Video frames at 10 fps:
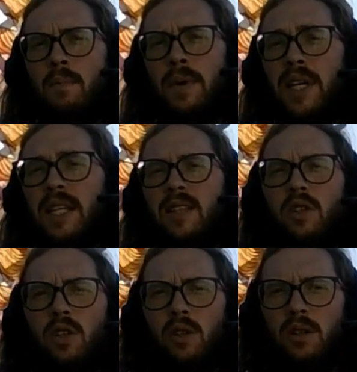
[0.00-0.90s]

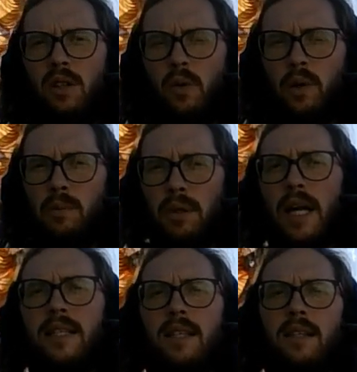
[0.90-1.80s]
medicinal or a
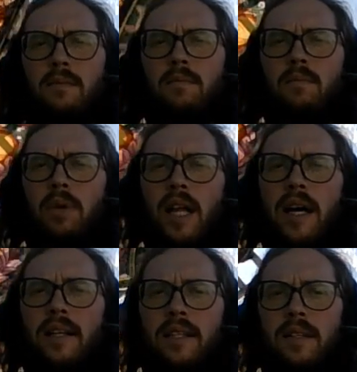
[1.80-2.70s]
blessed
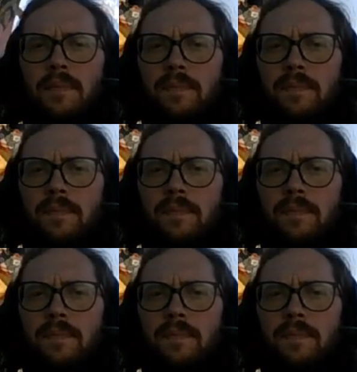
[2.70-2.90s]
plant.